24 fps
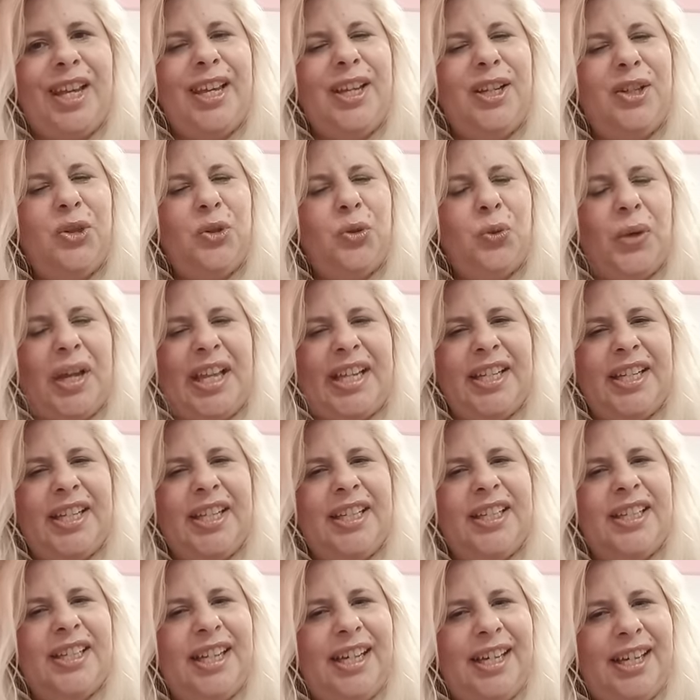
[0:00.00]
in
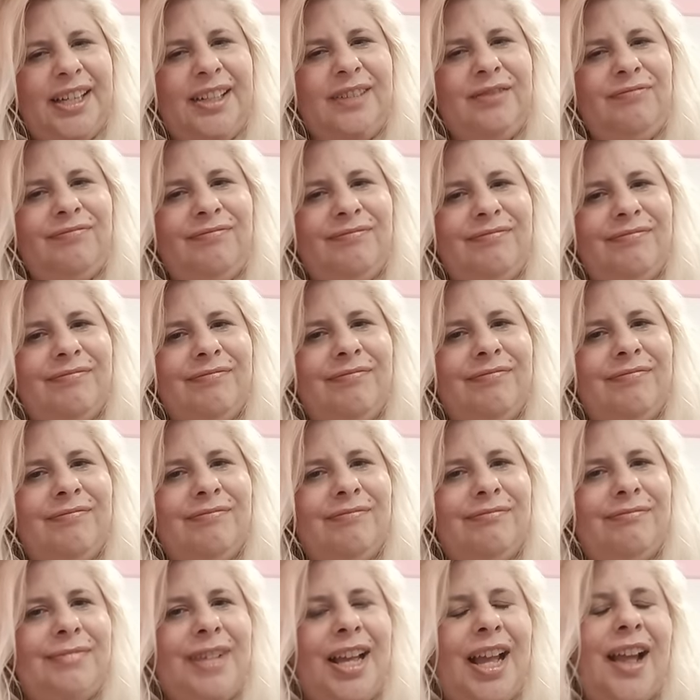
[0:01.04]
2010,
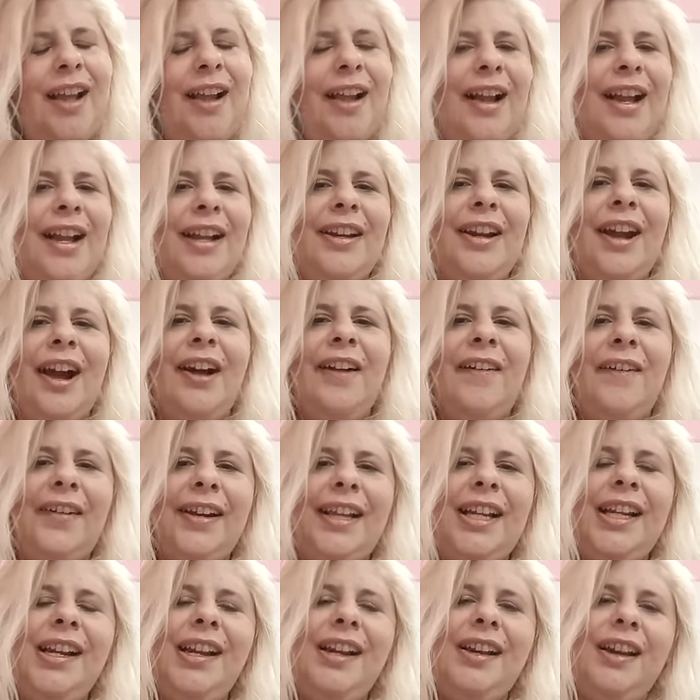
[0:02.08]
and I
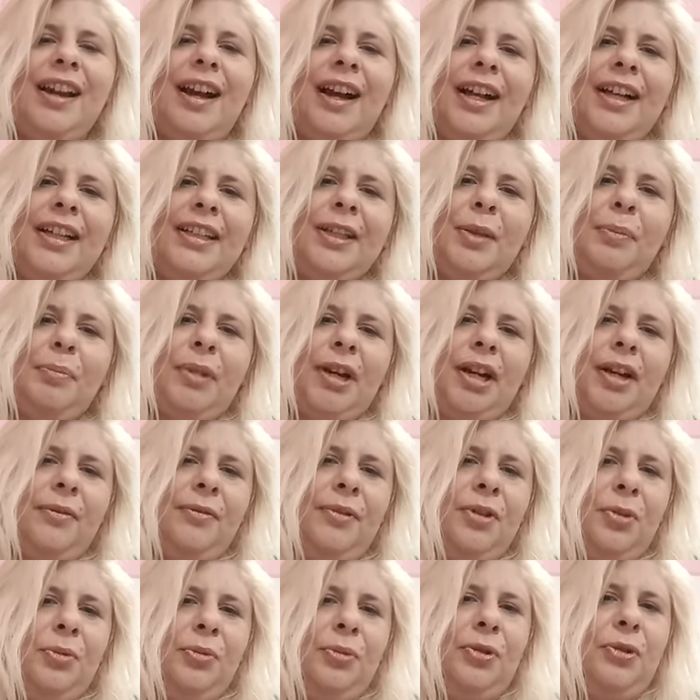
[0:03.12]
really liked the
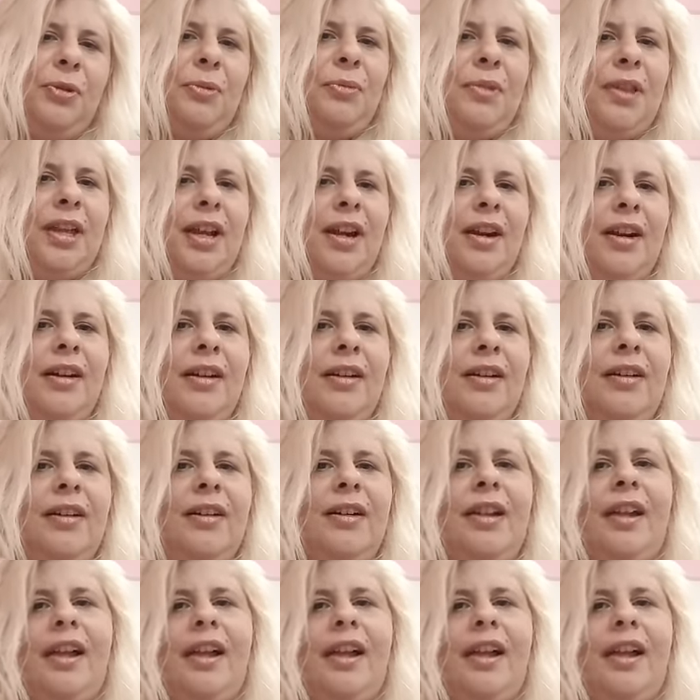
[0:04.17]
perfume from there,